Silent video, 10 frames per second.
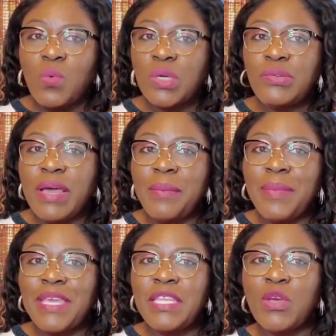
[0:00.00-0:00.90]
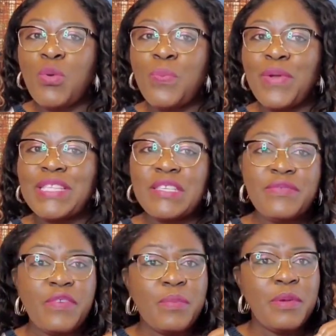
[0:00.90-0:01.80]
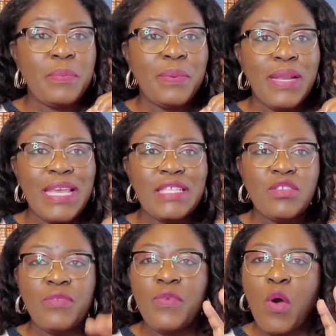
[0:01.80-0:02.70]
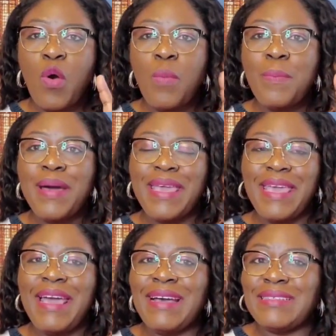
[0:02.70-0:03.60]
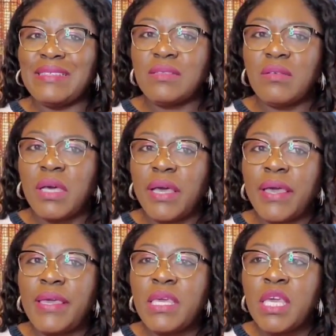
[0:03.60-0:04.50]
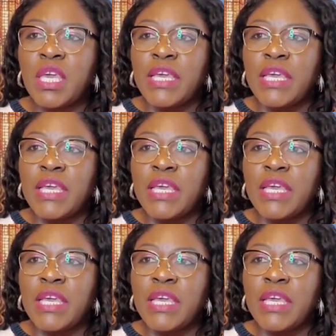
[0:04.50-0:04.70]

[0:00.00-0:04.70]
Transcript: What do I mean? Operating from a place of unbiased, okay?